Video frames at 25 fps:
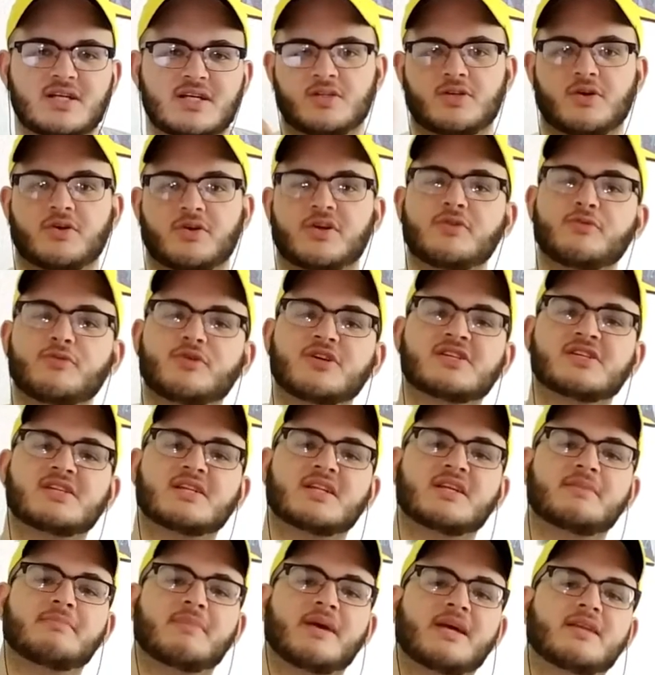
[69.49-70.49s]
So he
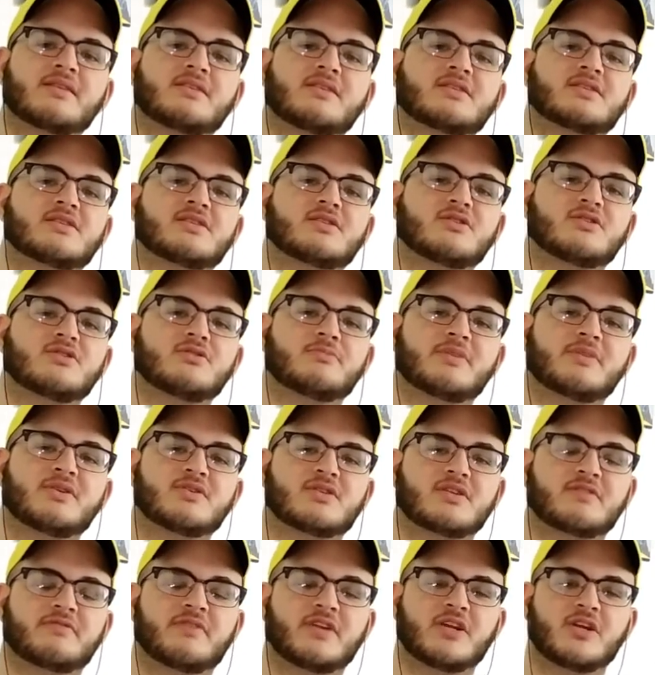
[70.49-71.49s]
recently made this new
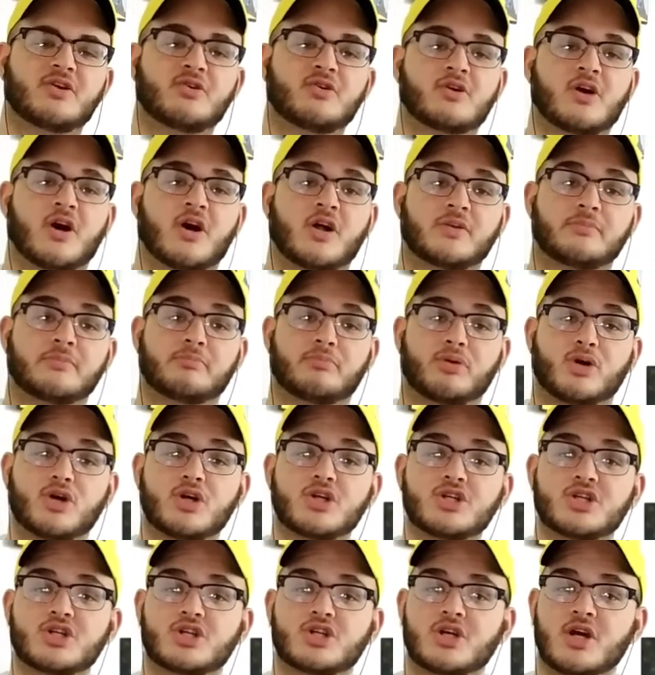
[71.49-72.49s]
music video called
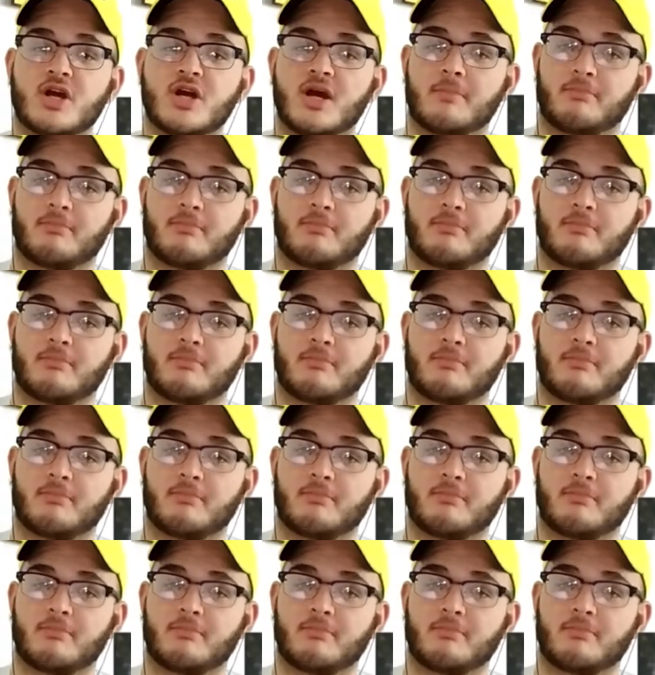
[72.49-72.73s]
Push,